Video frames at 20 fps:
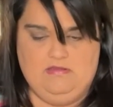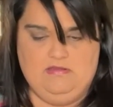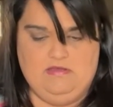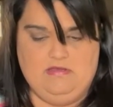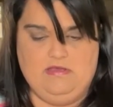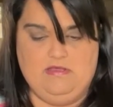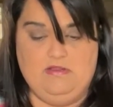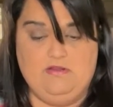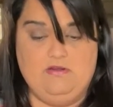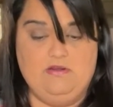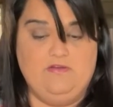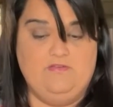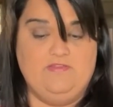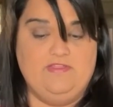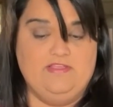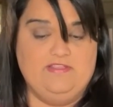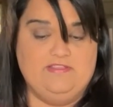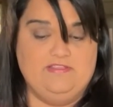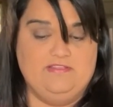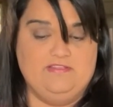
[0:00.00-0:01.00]
I don't know if
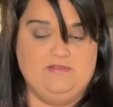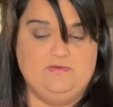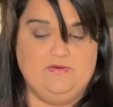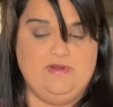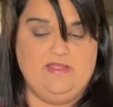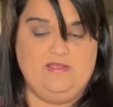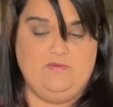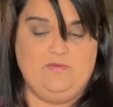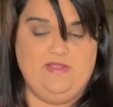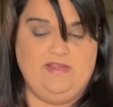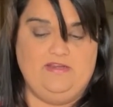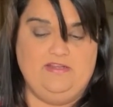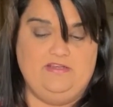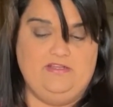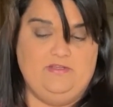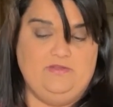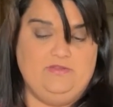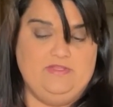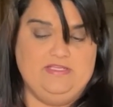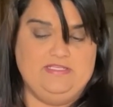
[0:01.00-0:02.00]
this is the right way to
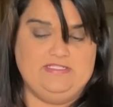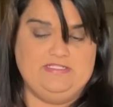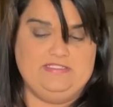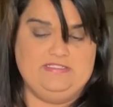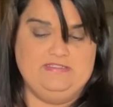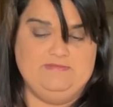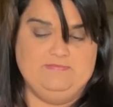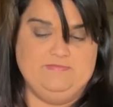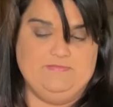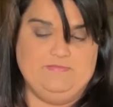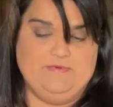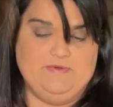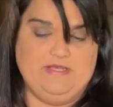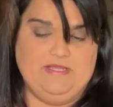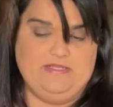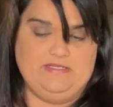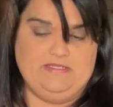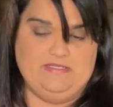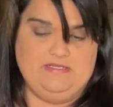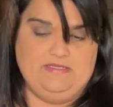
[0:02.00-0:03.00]
do this,
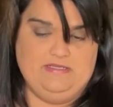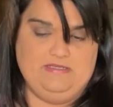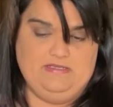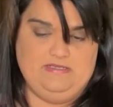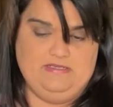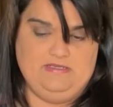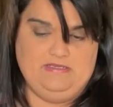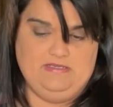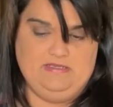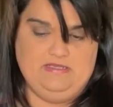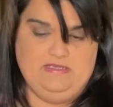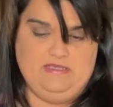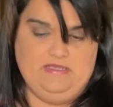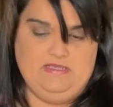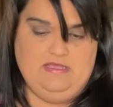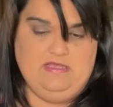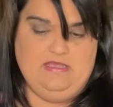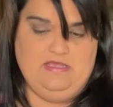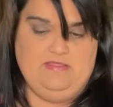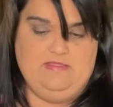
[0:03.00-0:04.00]
but
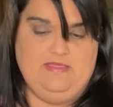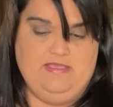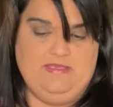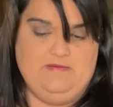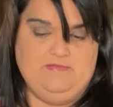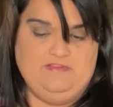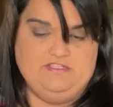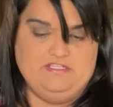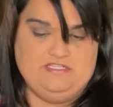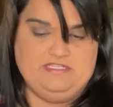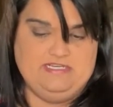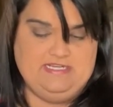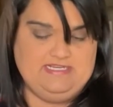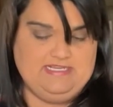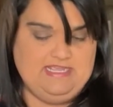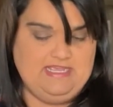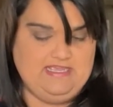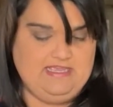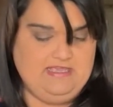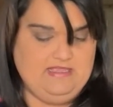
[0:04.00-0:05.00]
I think I'm just gonna
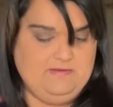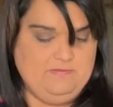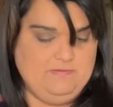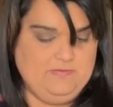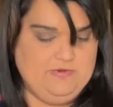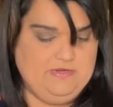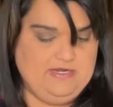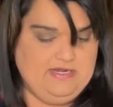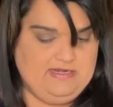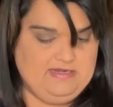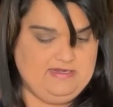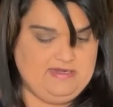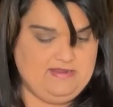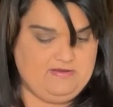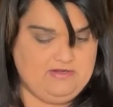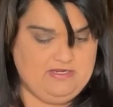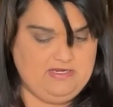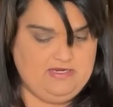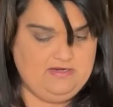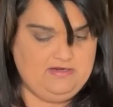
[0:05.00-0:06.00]
take it and put it
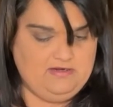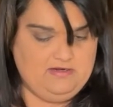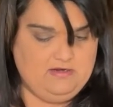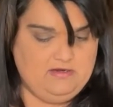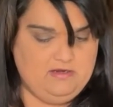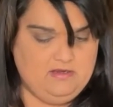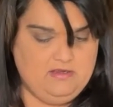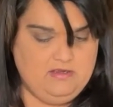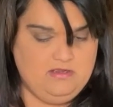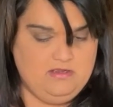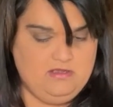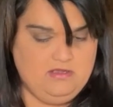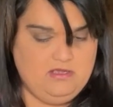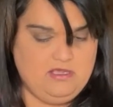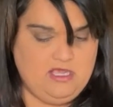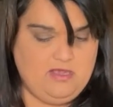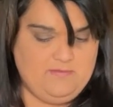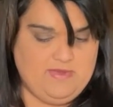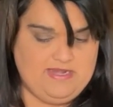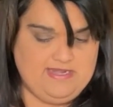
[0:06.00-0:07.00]
down here
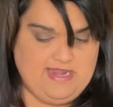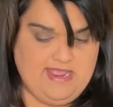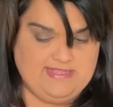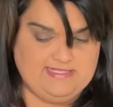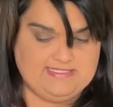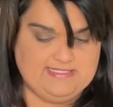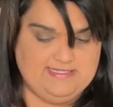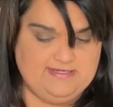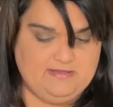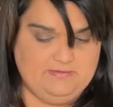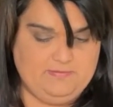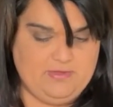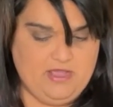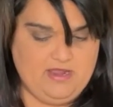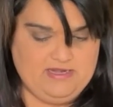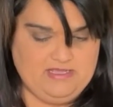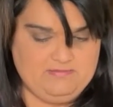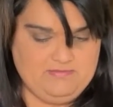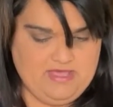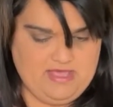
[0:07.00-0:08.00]
on my nice little
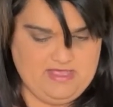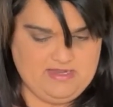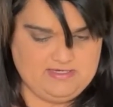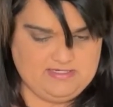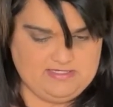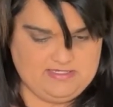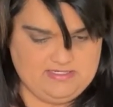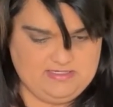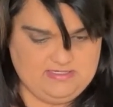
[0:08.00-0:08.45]
potting mat.